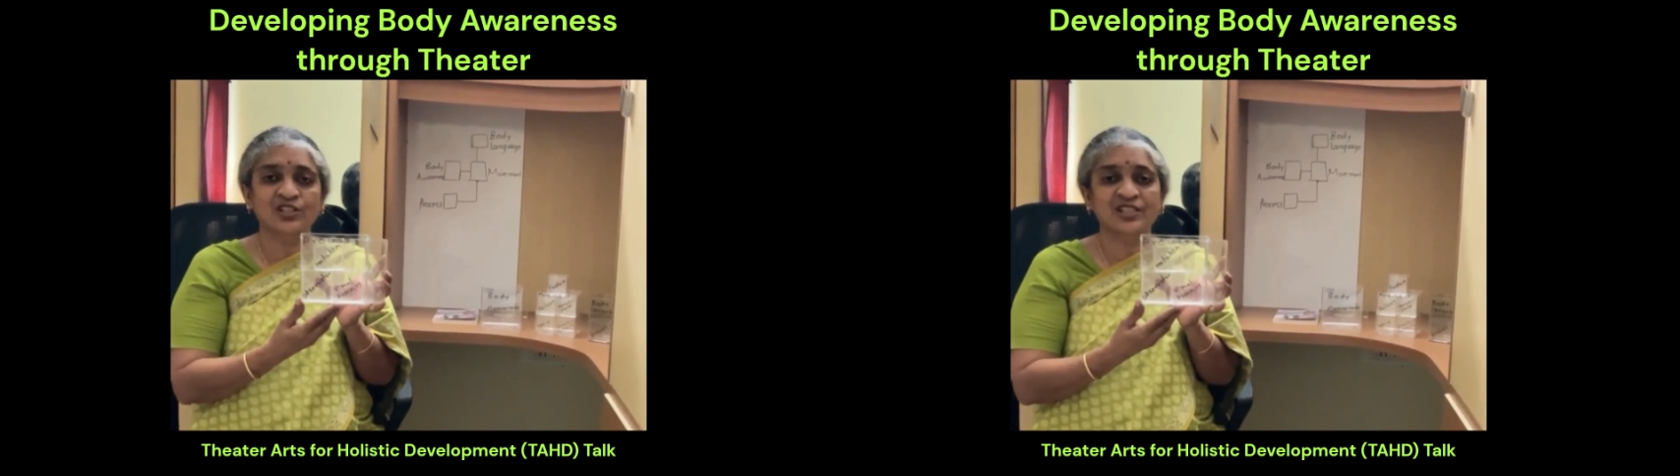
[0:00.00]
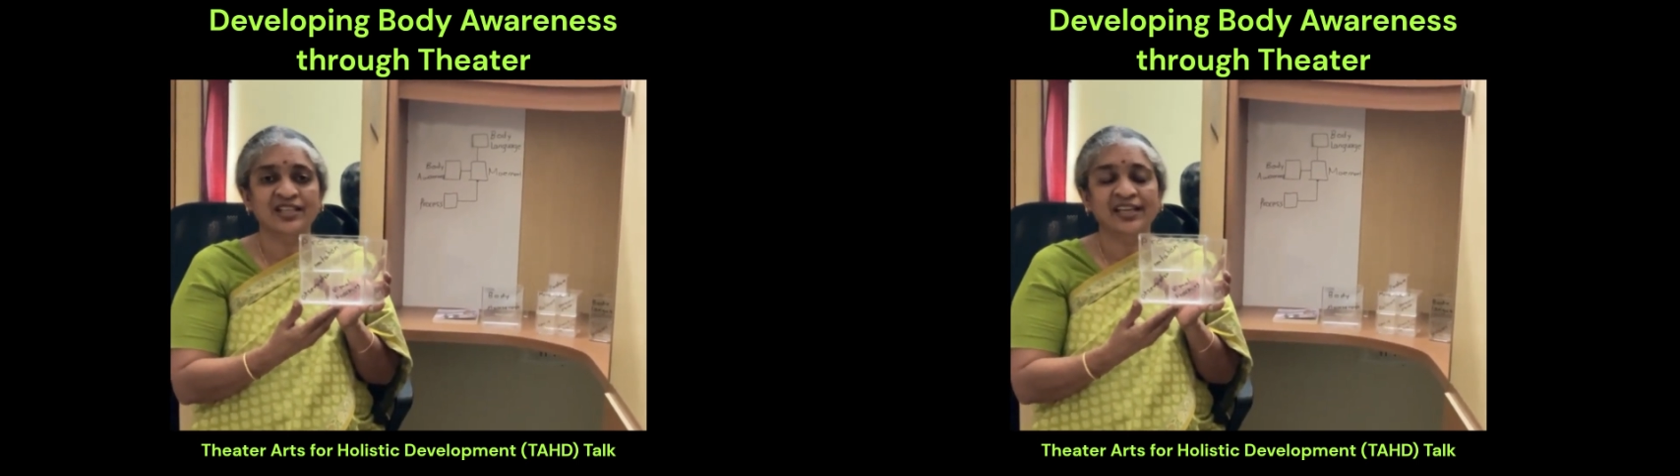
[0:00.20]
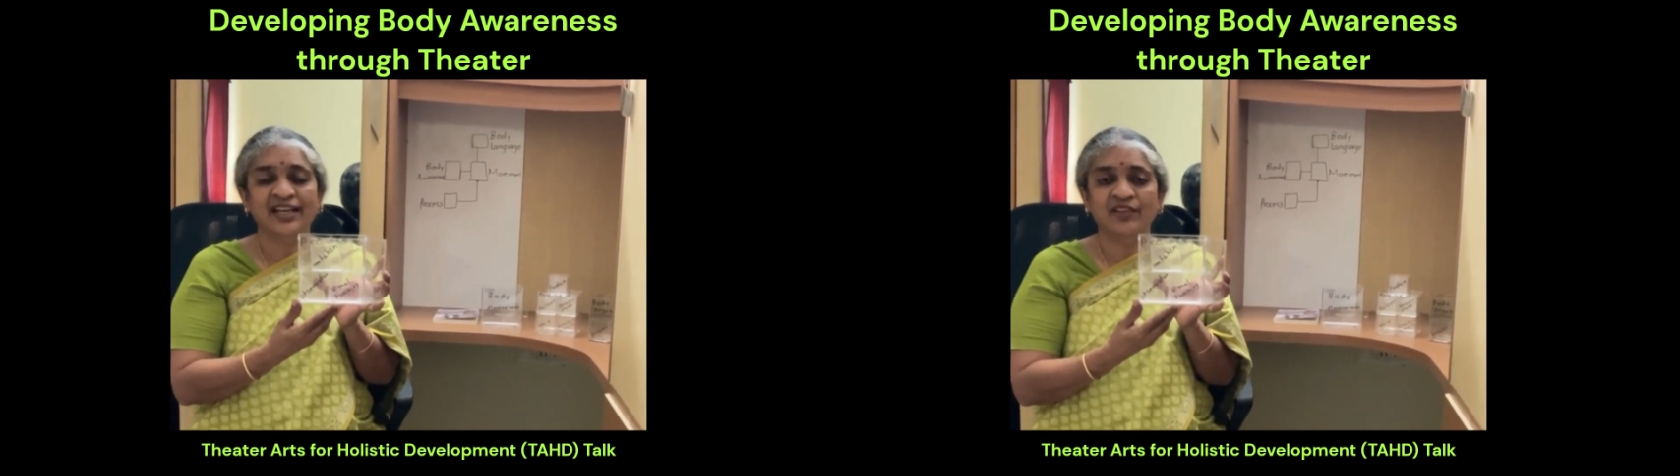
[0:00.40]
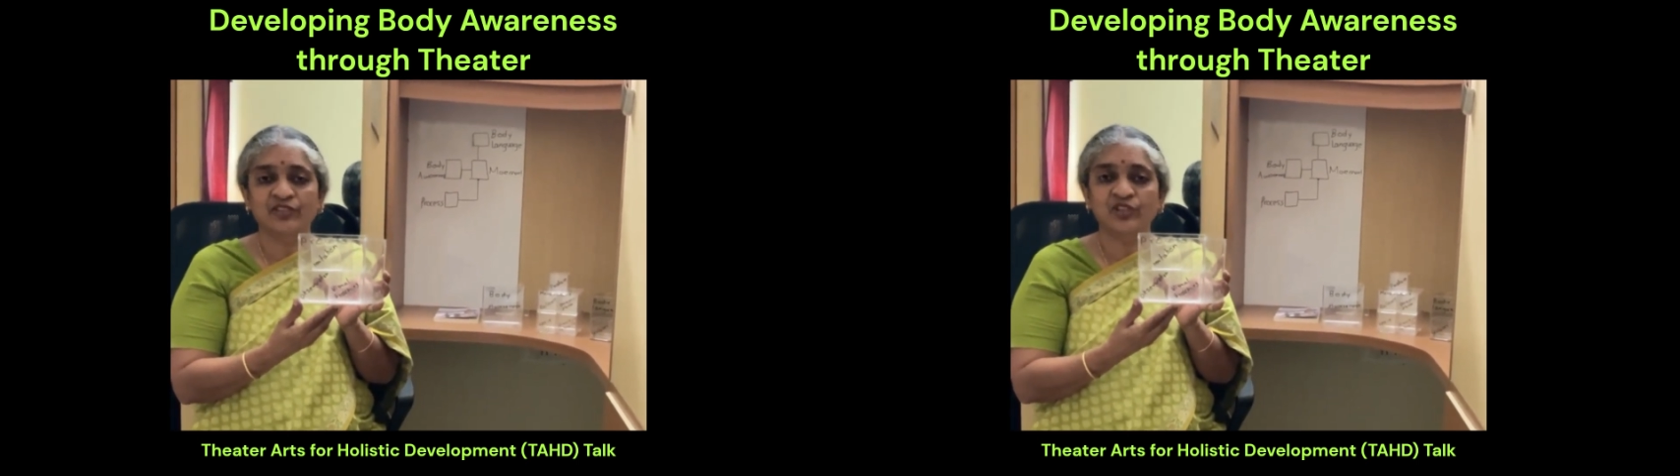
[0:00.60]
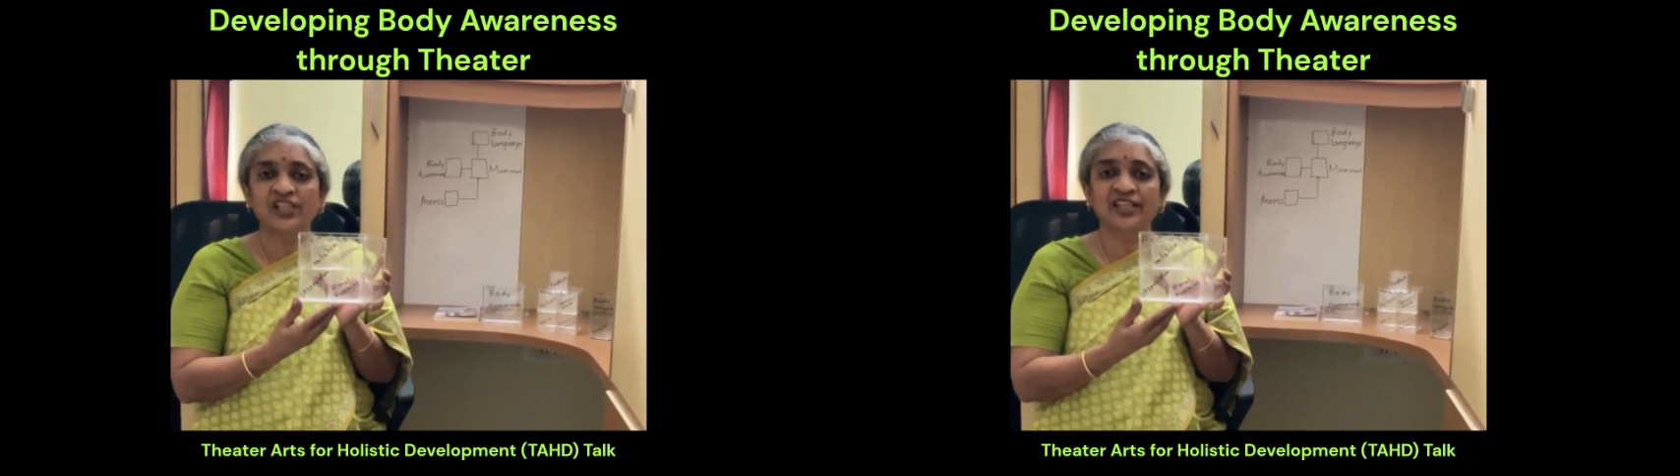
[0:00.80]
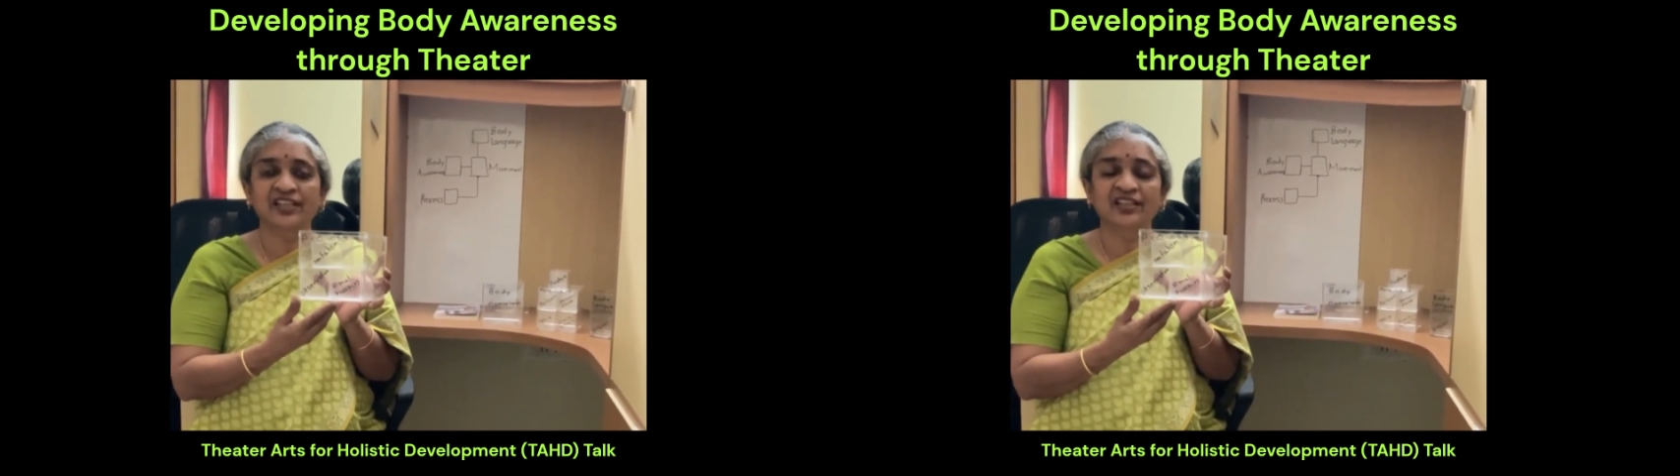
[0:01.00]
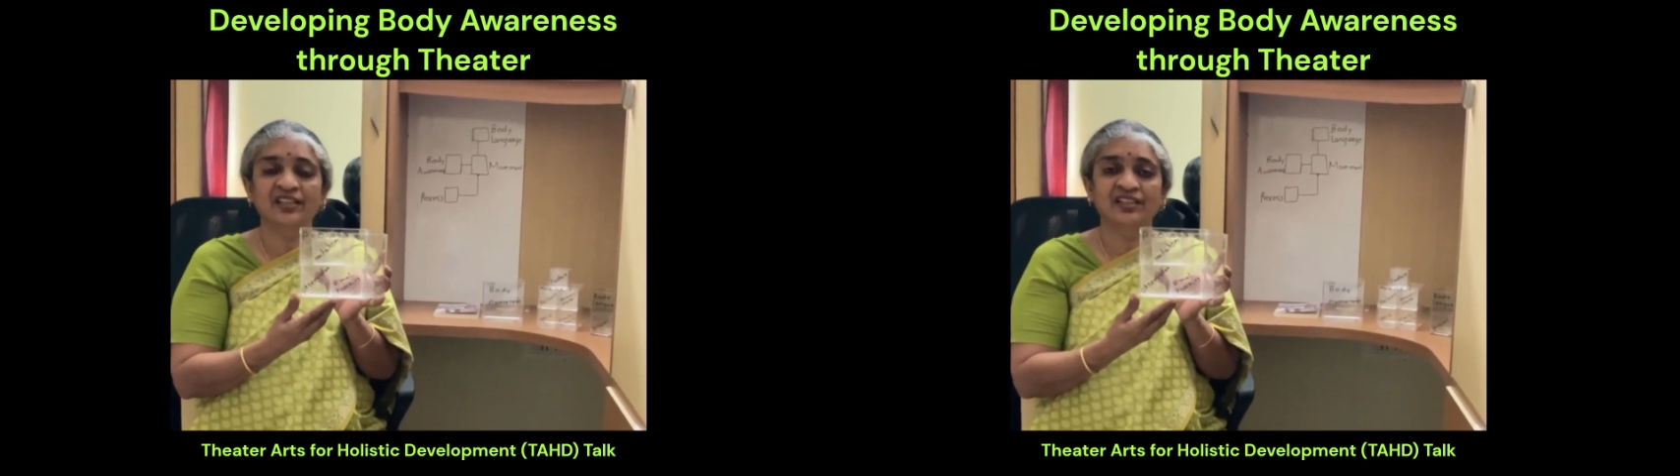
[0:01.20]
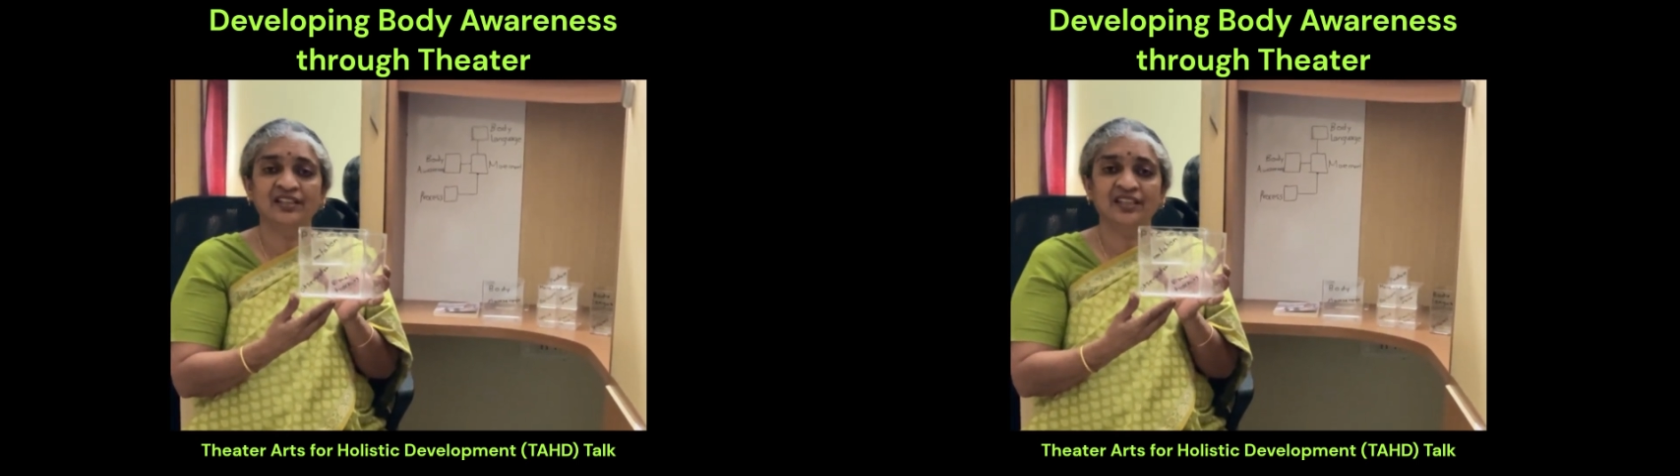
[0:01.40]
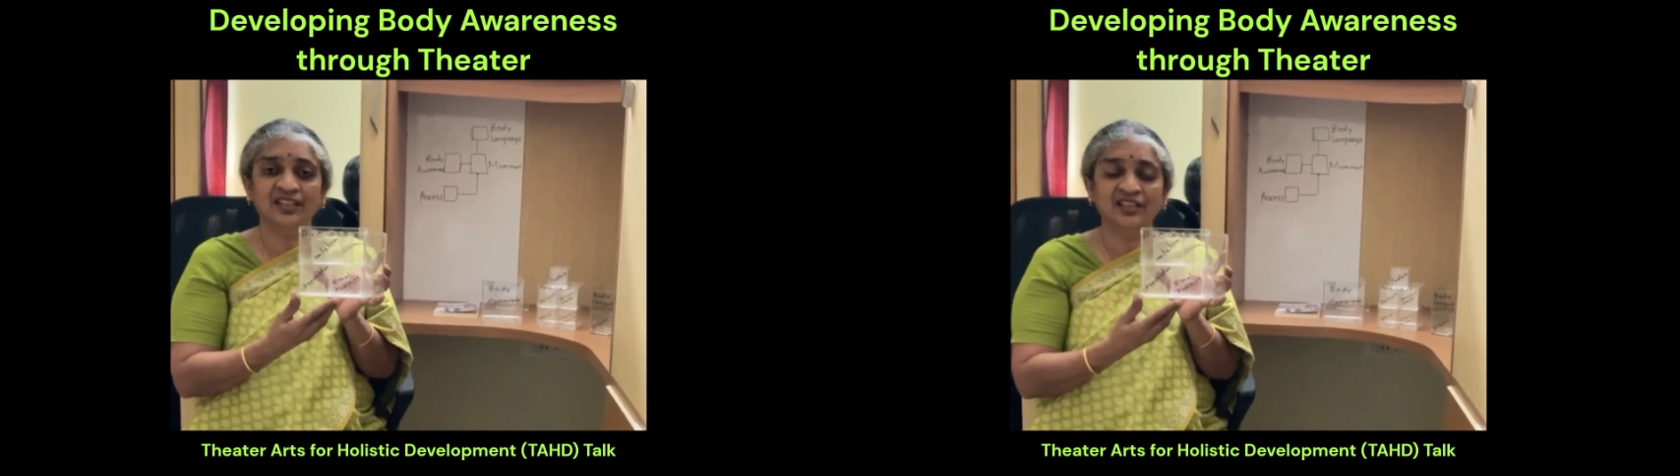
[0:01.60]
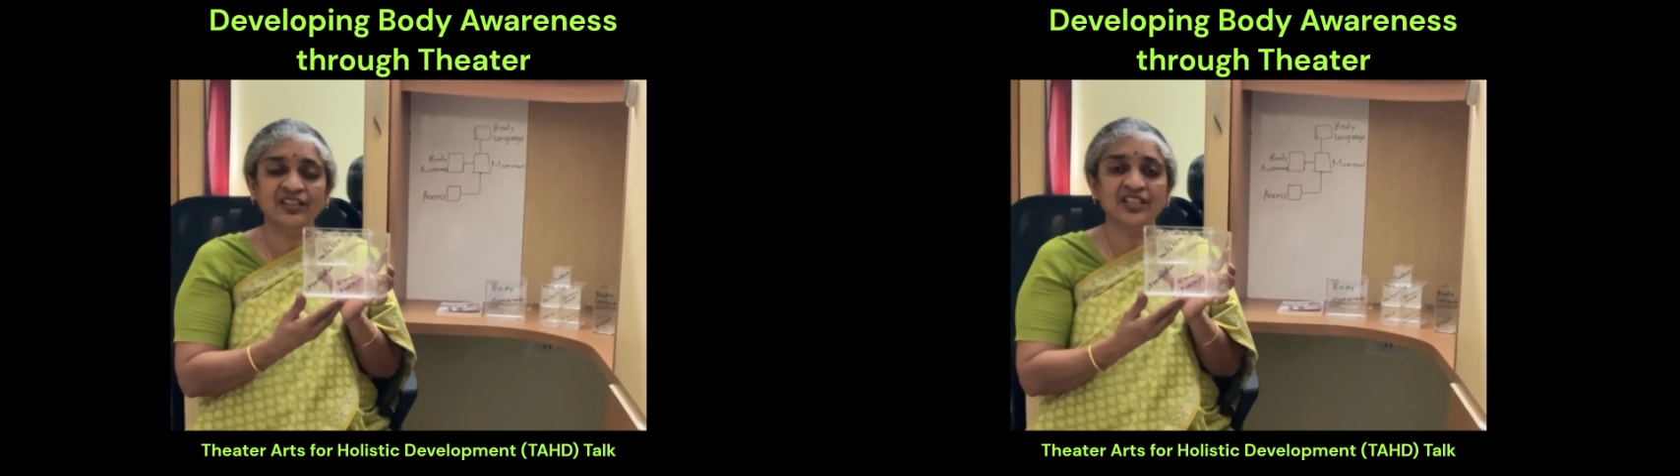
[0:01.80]
have really
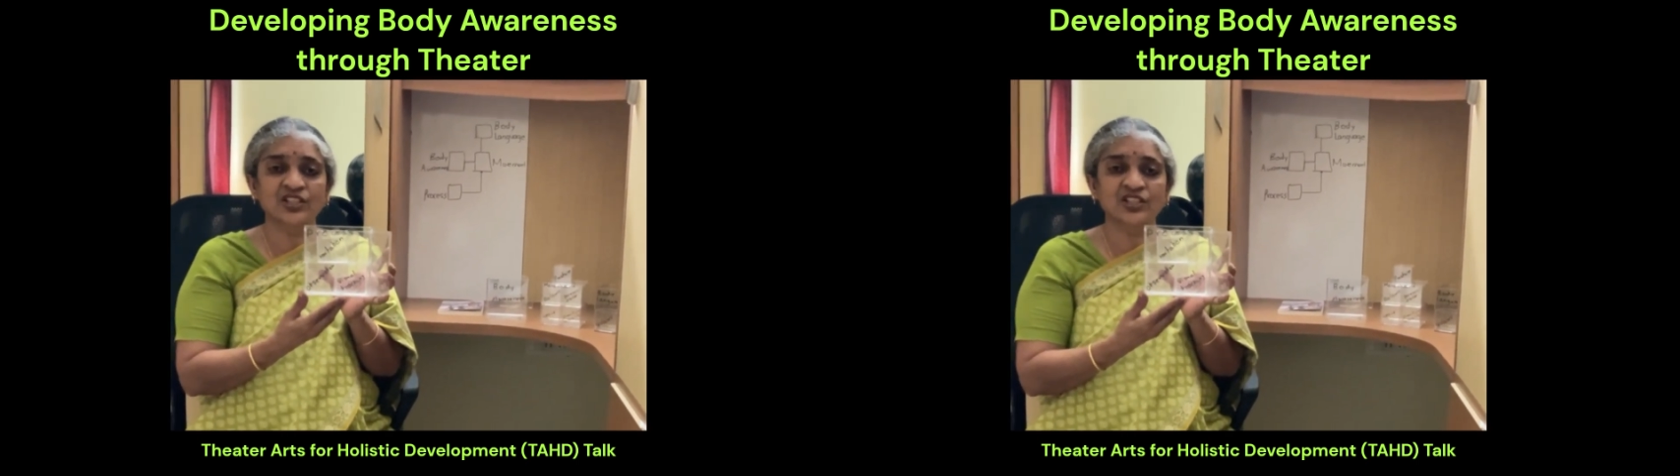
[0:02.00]
increased.